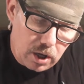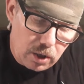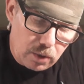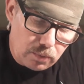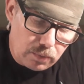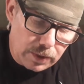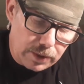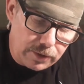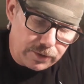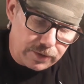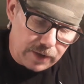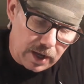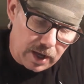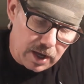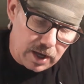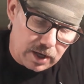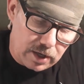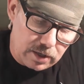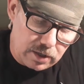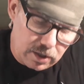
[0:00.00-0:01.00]
What is
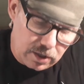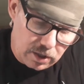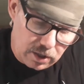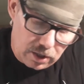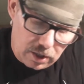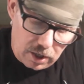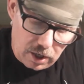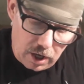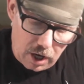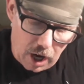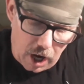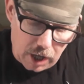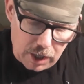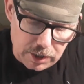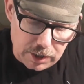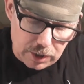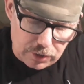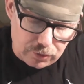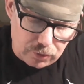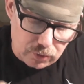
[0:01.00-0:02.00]
that? I'm
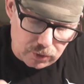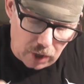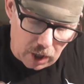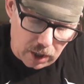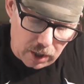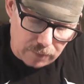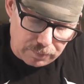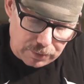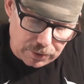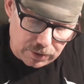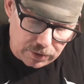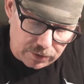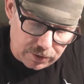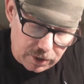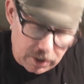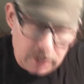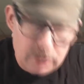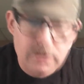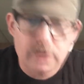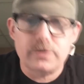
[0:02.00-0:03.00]
going to get so caught up in this.
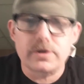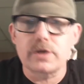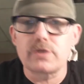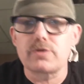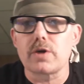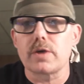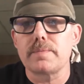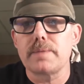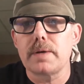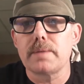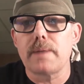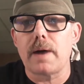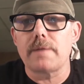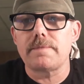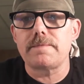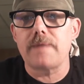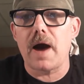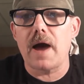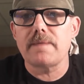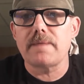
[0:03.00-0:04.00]
This thing's going to be about
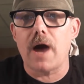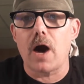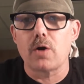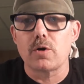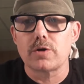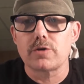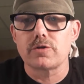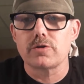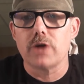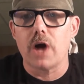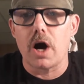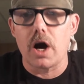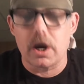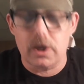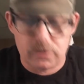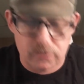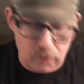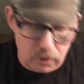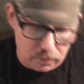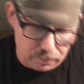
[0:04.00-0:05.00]
five hours long,
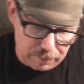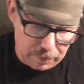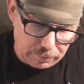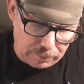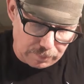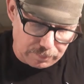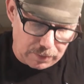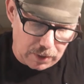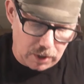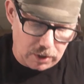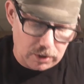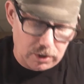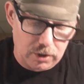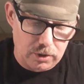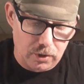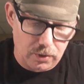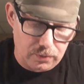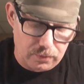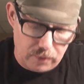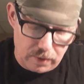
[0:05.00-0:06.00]
so be prepared. I'm going to
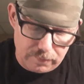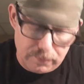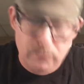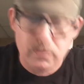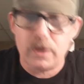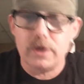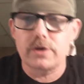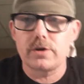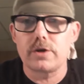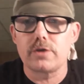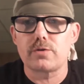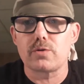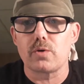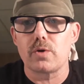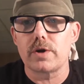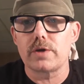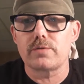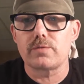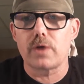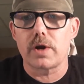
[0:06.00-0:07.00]
go through every one of these
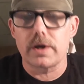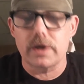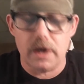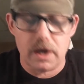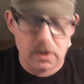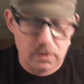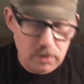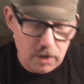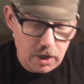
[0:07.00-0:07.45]
coins right now.